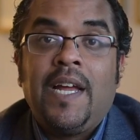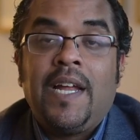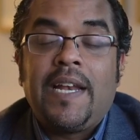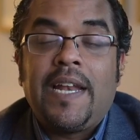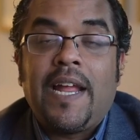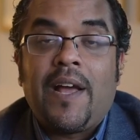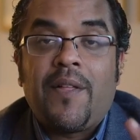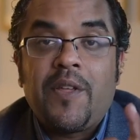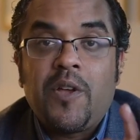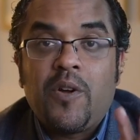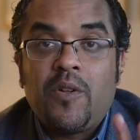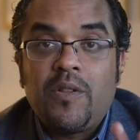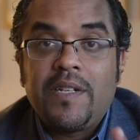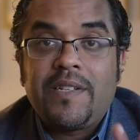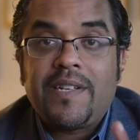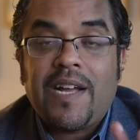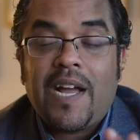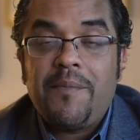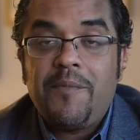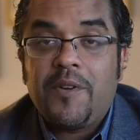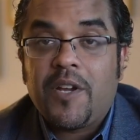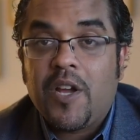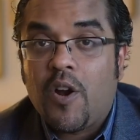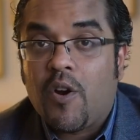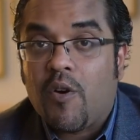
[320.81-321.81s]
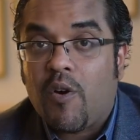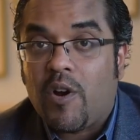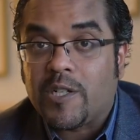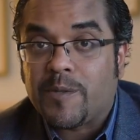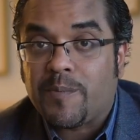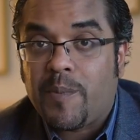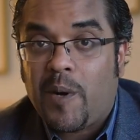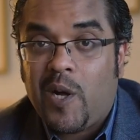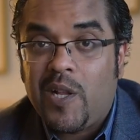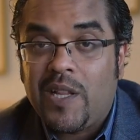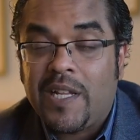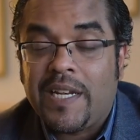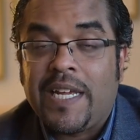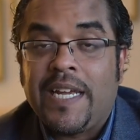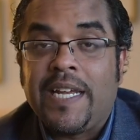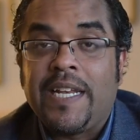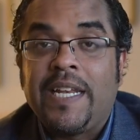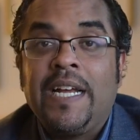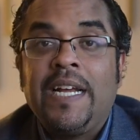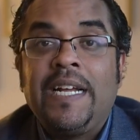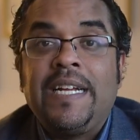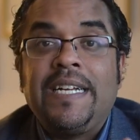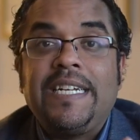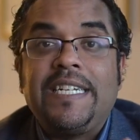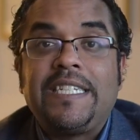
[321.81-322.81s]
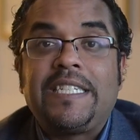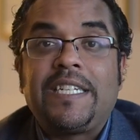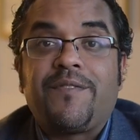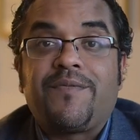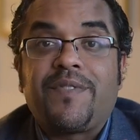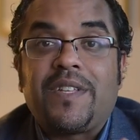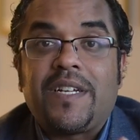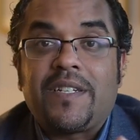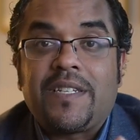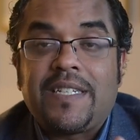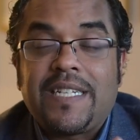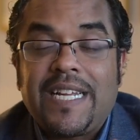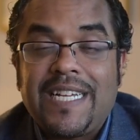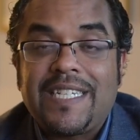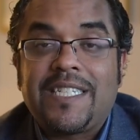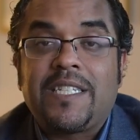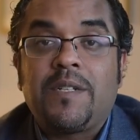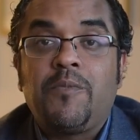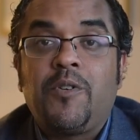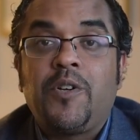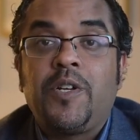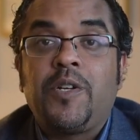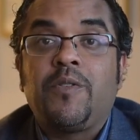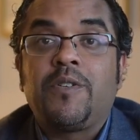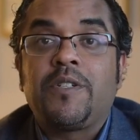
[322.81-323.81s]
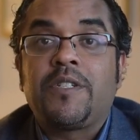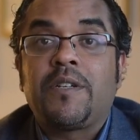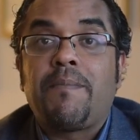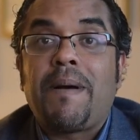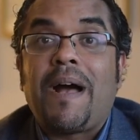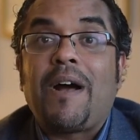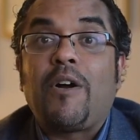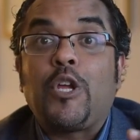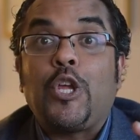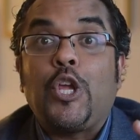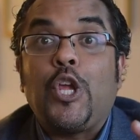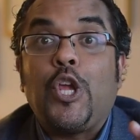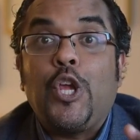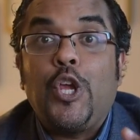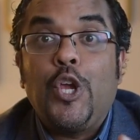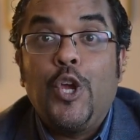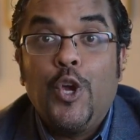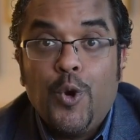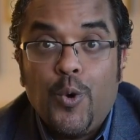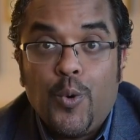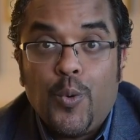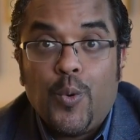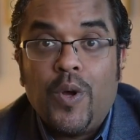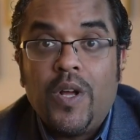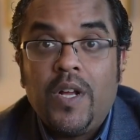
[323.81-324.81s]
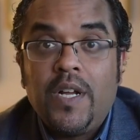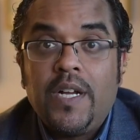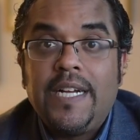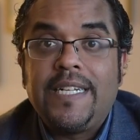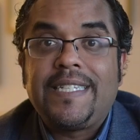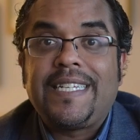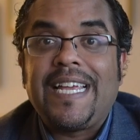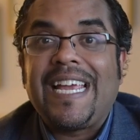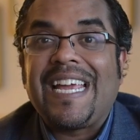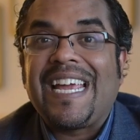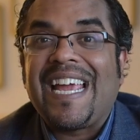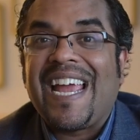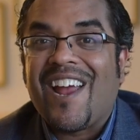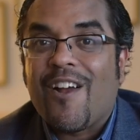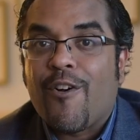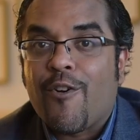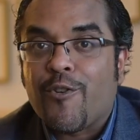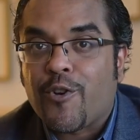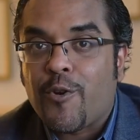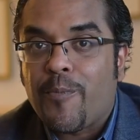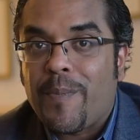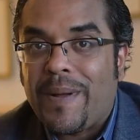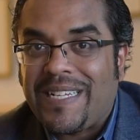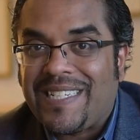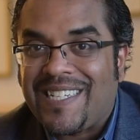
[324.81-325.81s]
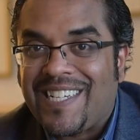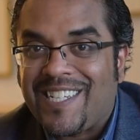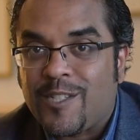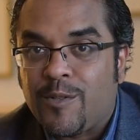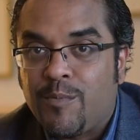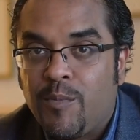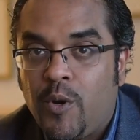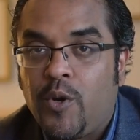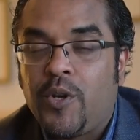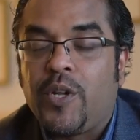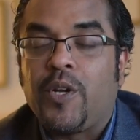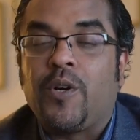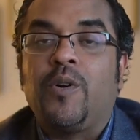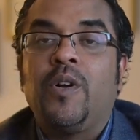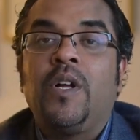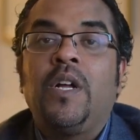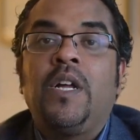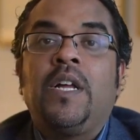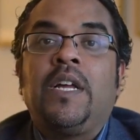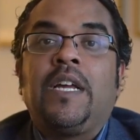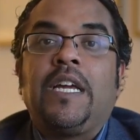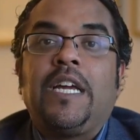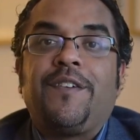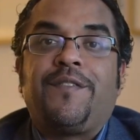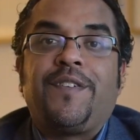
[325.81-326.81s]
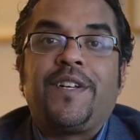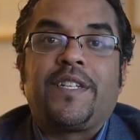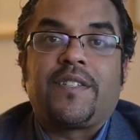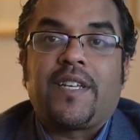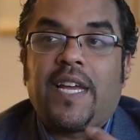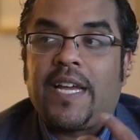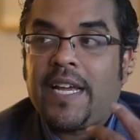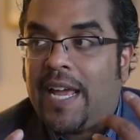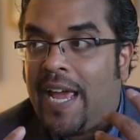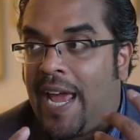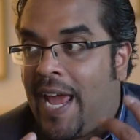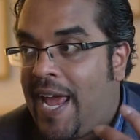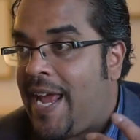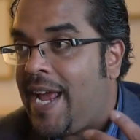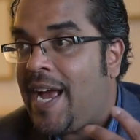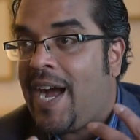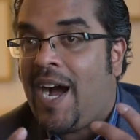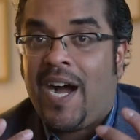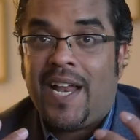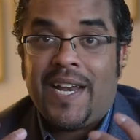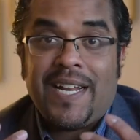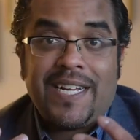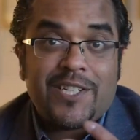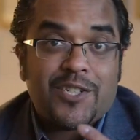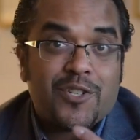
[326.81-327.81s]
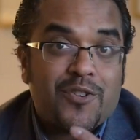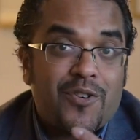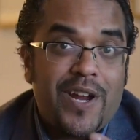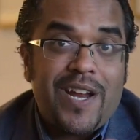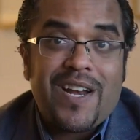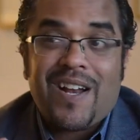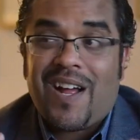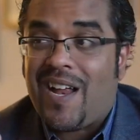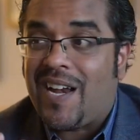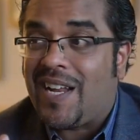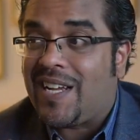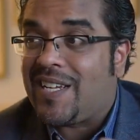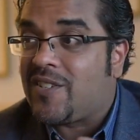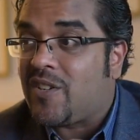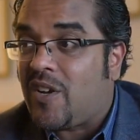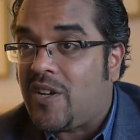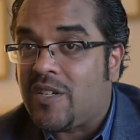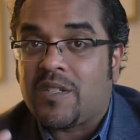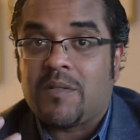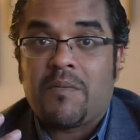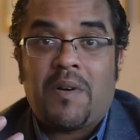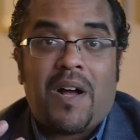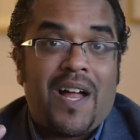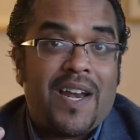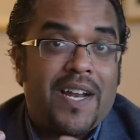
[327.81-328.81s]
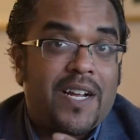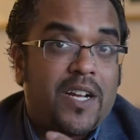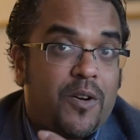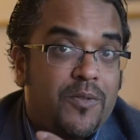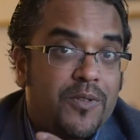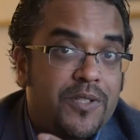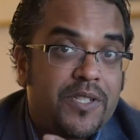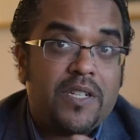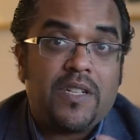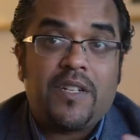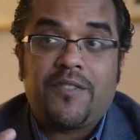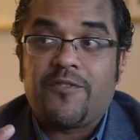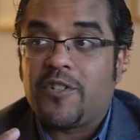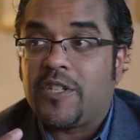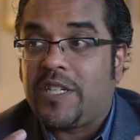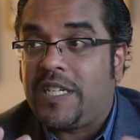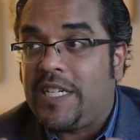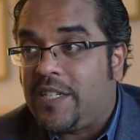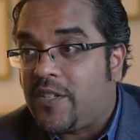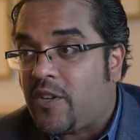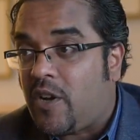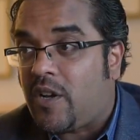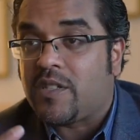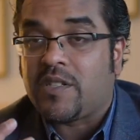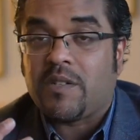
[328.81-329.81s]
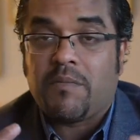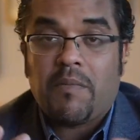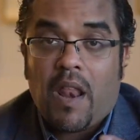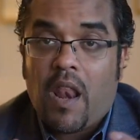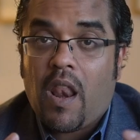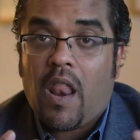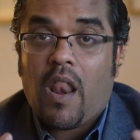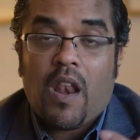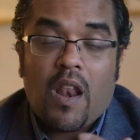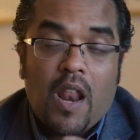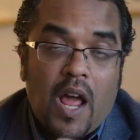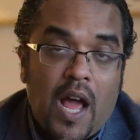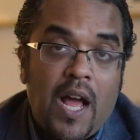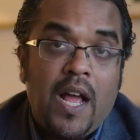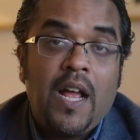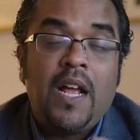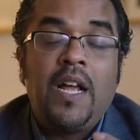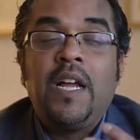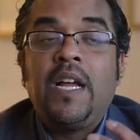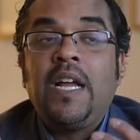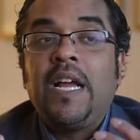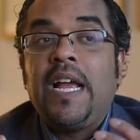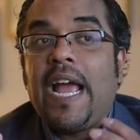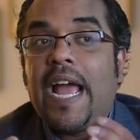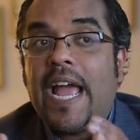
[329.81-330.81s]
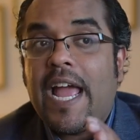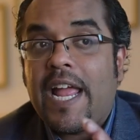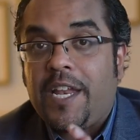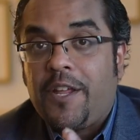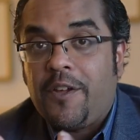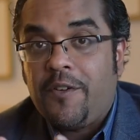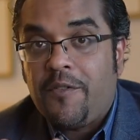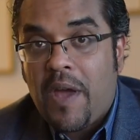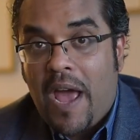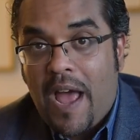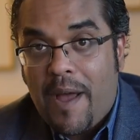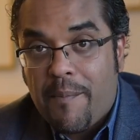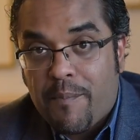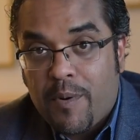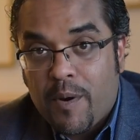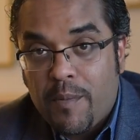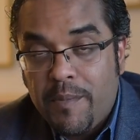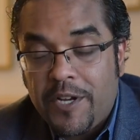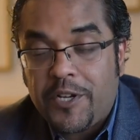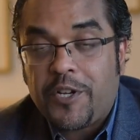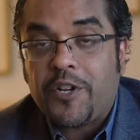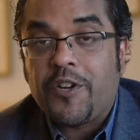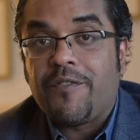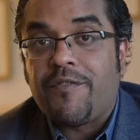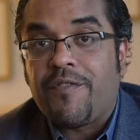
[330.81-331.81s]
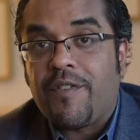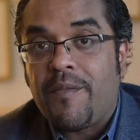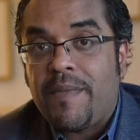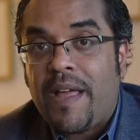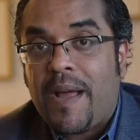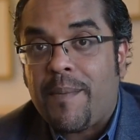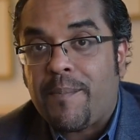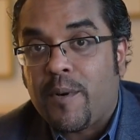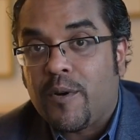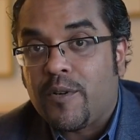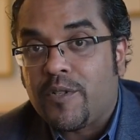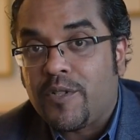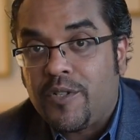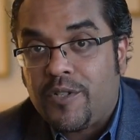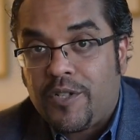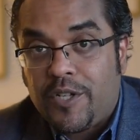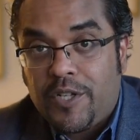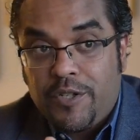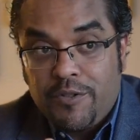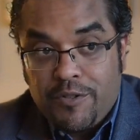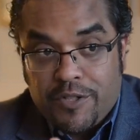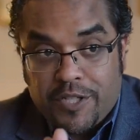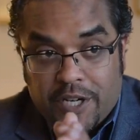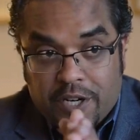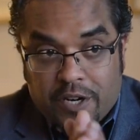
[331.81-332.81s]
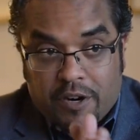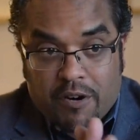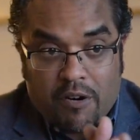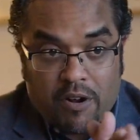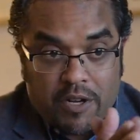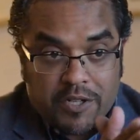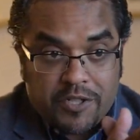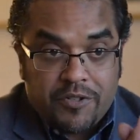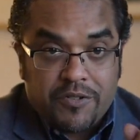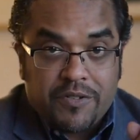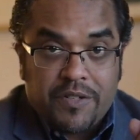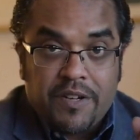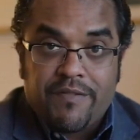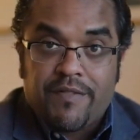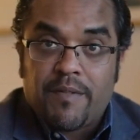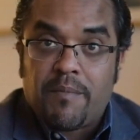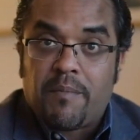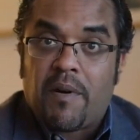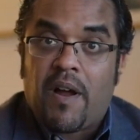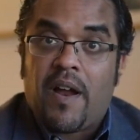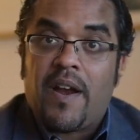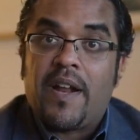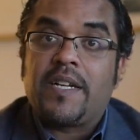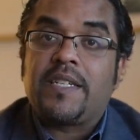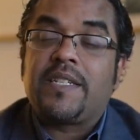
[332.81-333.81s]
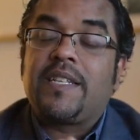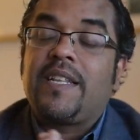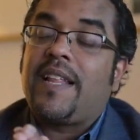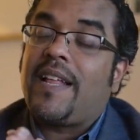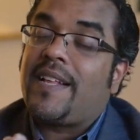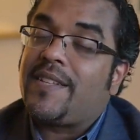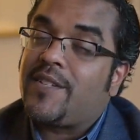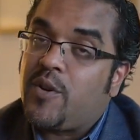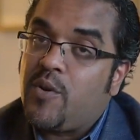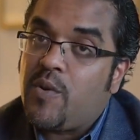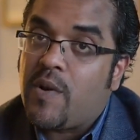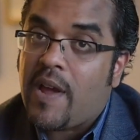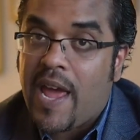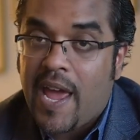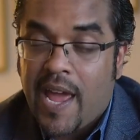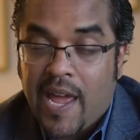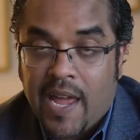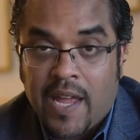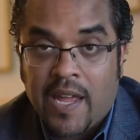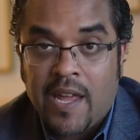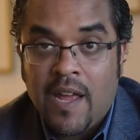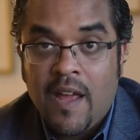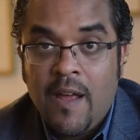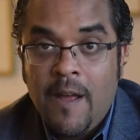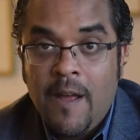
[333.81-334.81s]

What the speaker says: Now, the only time you can cross-pollinate is if the testimonial is about you. It's a character-based testimonial. If it's like, hey, Anik is great, Anik is awesome, Anik always delivers, he's awesome, blah, blah, blah, and you have permission from that person to use it across your different products, then that's okay.